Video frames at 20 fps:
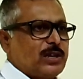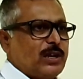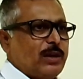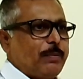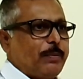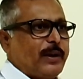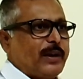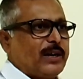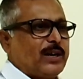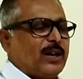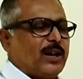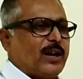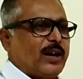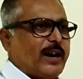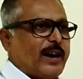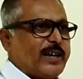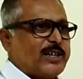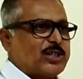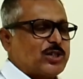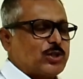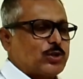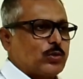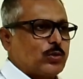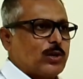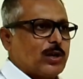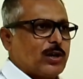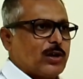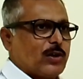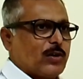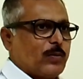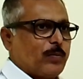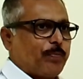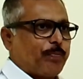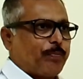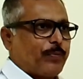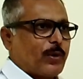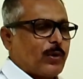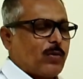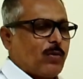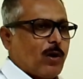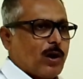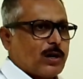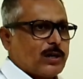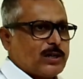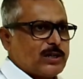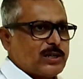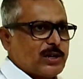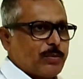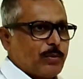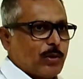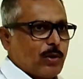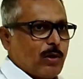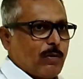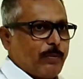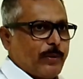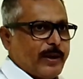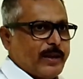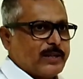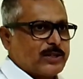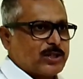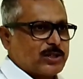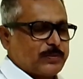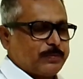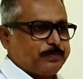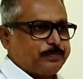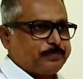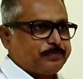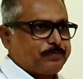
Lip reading: if it relates to the cognizable offence,